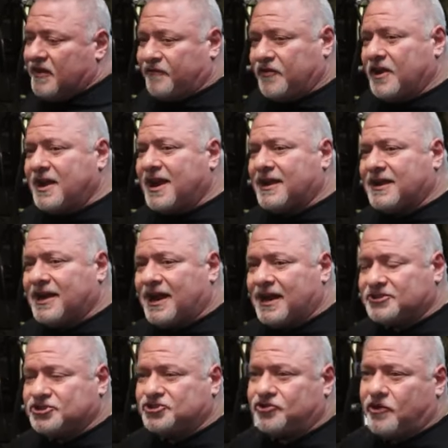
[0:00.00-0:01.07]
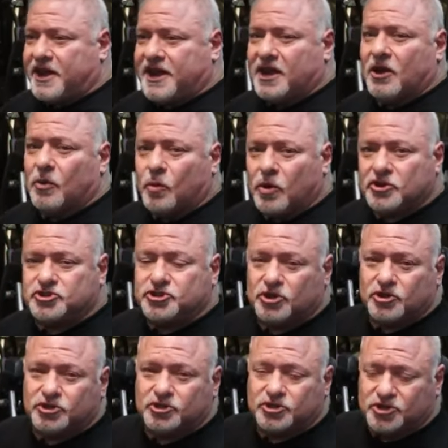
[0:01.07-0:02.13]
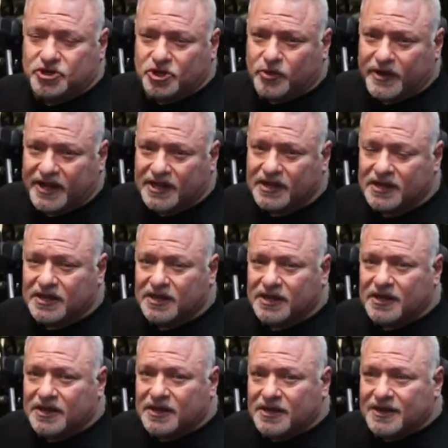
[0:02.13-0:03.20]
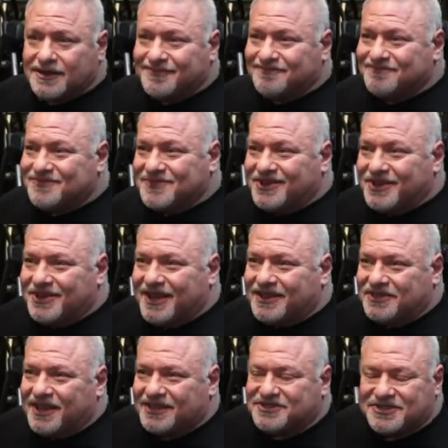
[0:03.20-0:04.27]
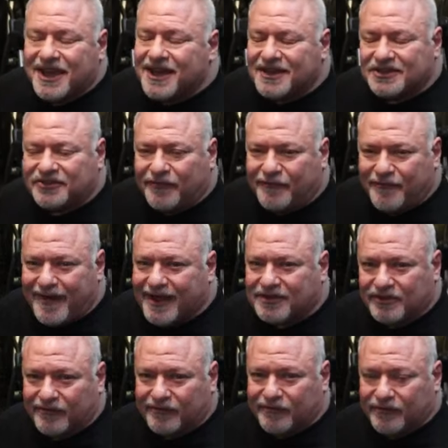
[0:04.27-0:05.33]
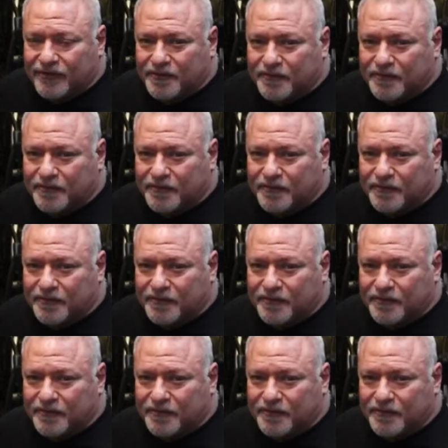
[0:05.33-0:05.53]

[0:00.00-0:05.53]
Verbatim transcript: If you're not concentrating on what you're doing, it, it's not as effective.